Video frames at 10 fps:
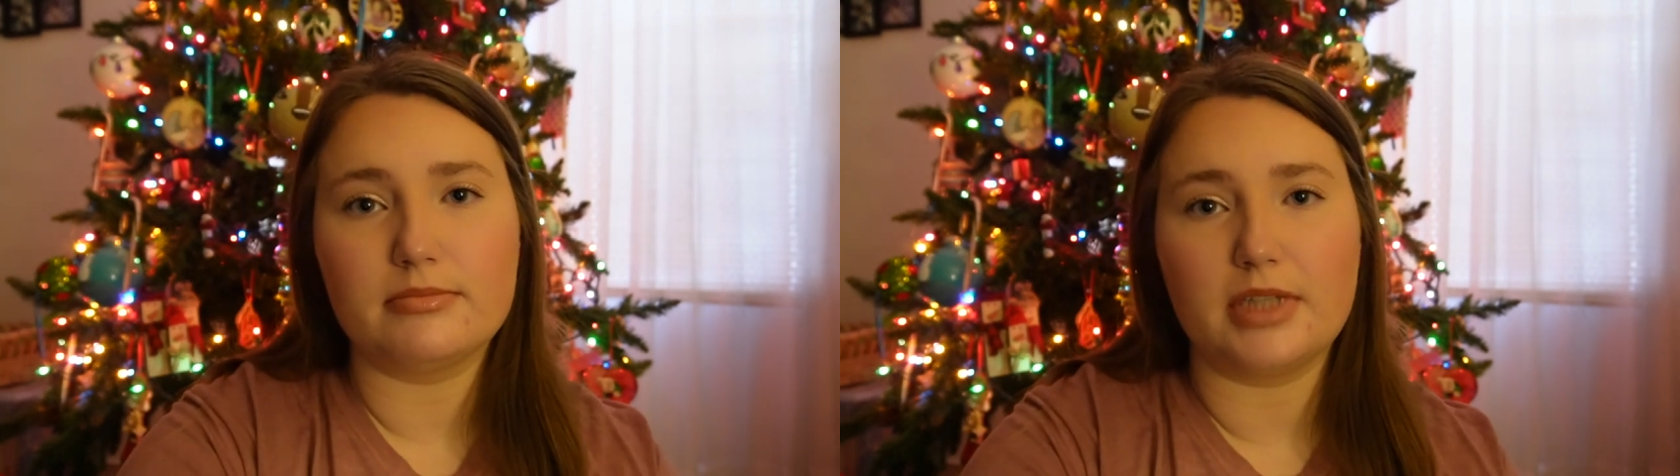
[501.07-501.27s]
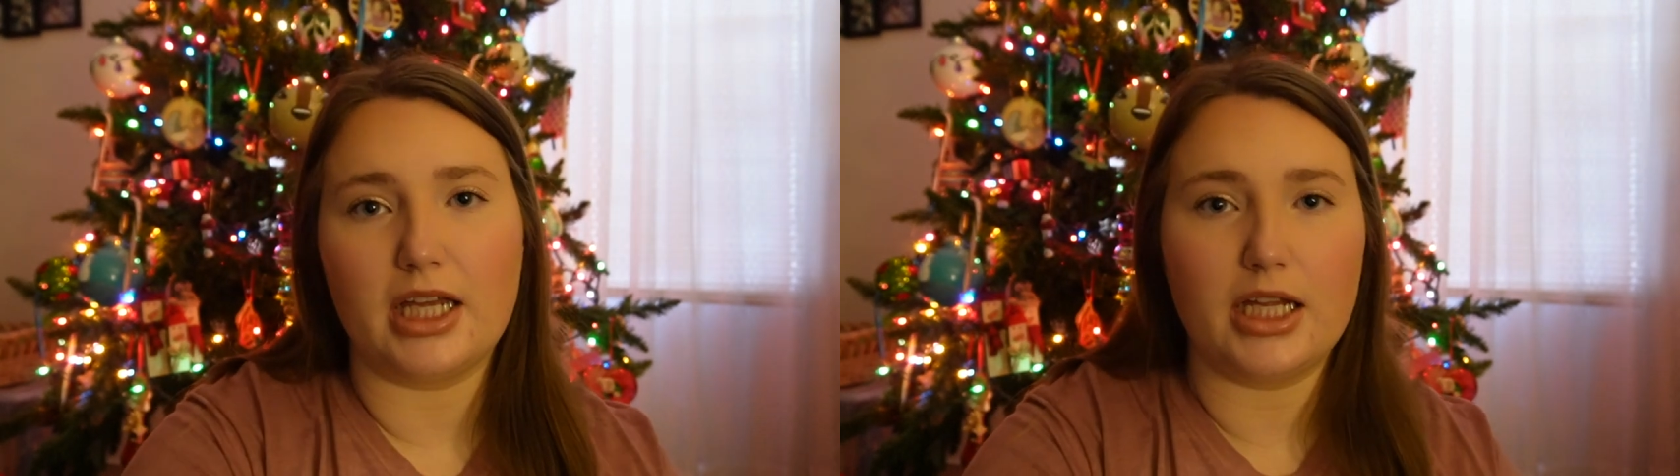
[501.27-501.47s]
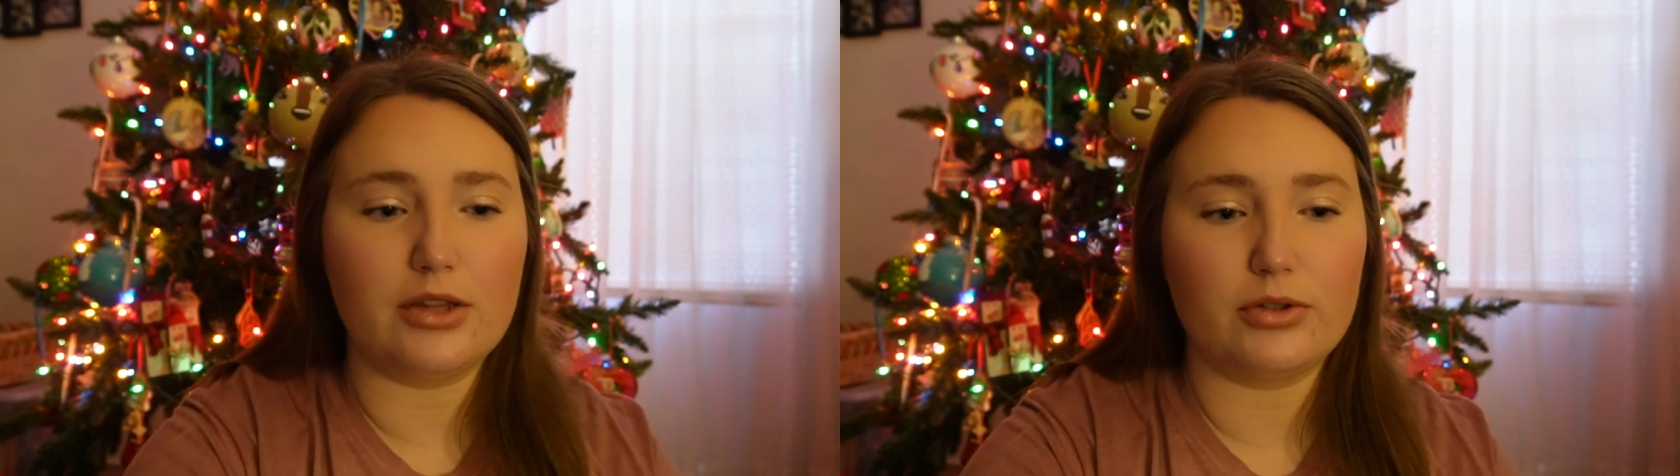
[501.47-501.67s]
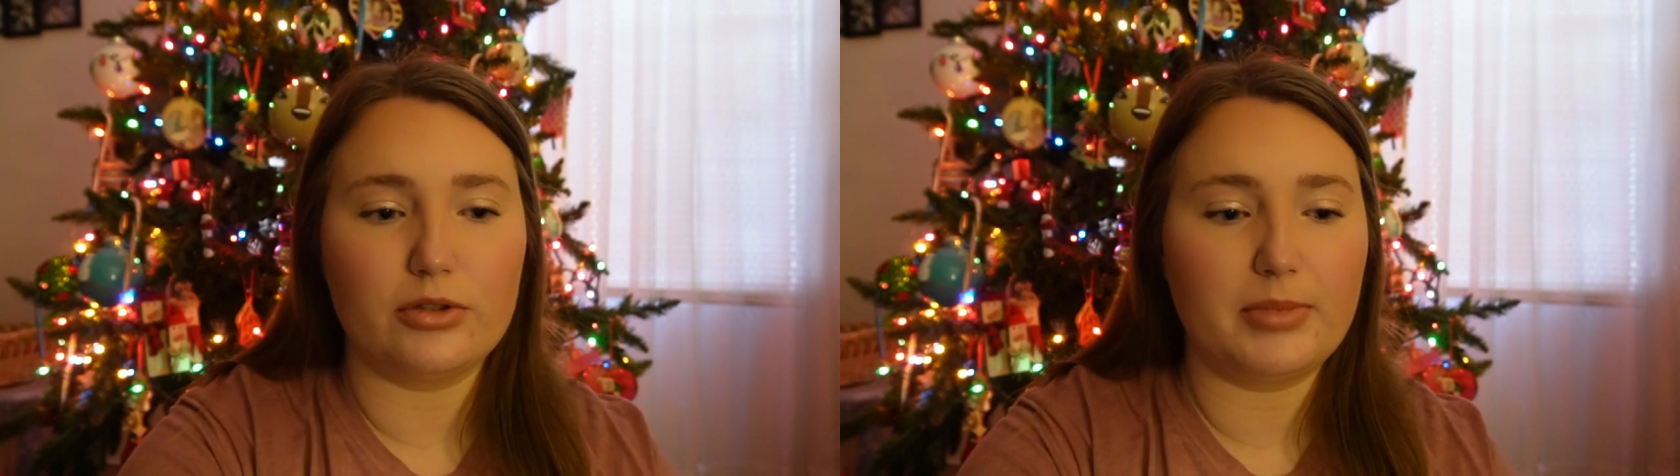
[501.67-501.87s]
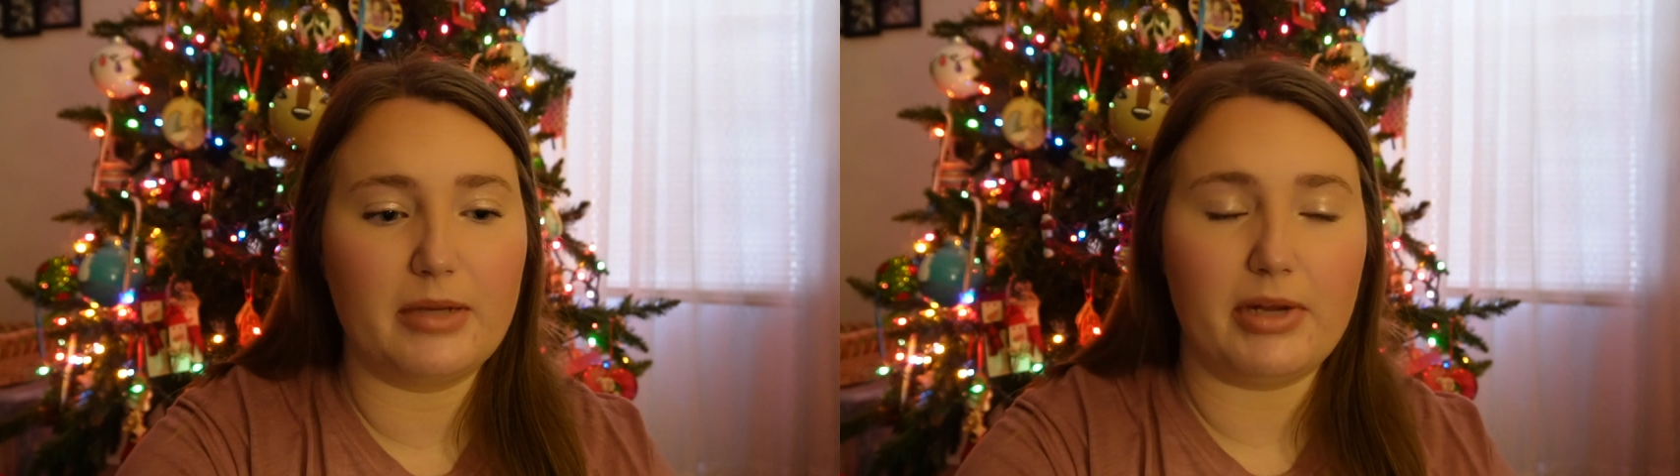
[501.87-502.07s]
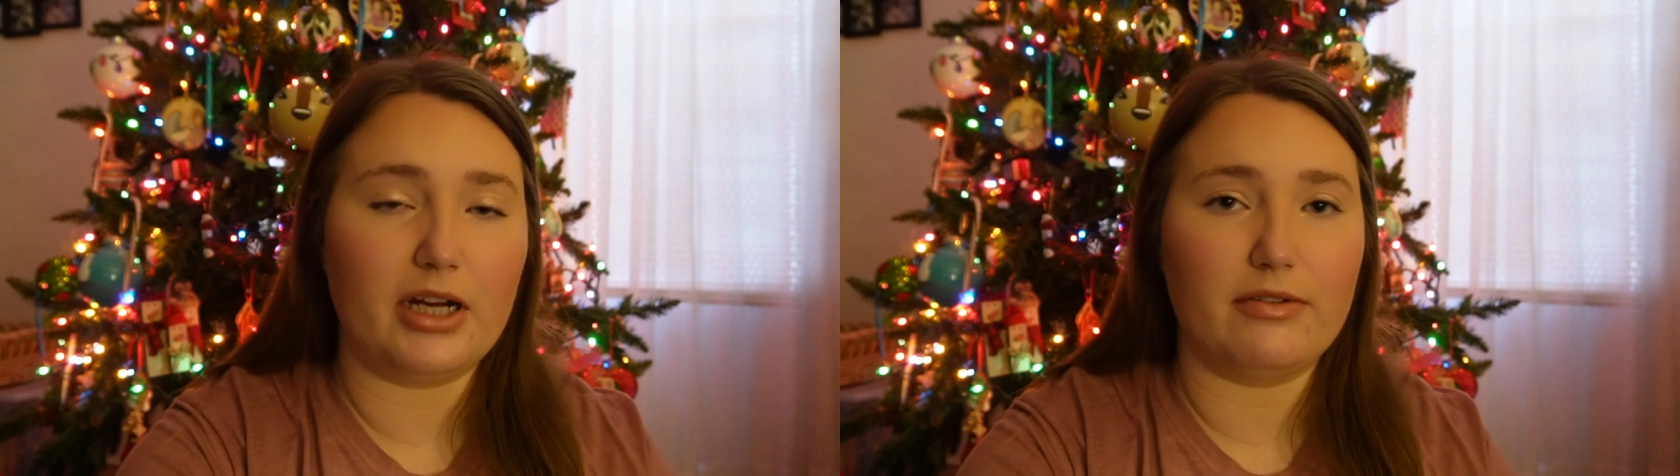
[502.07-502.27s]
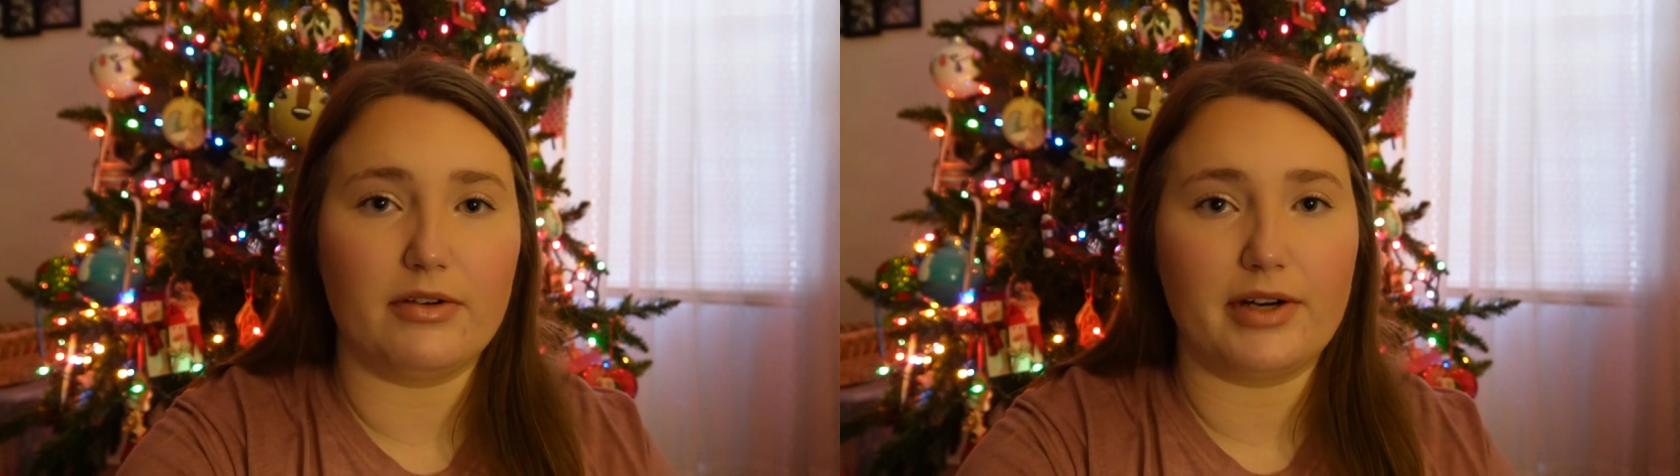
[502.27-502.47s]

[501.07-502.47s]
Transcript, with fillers: getting through being married for a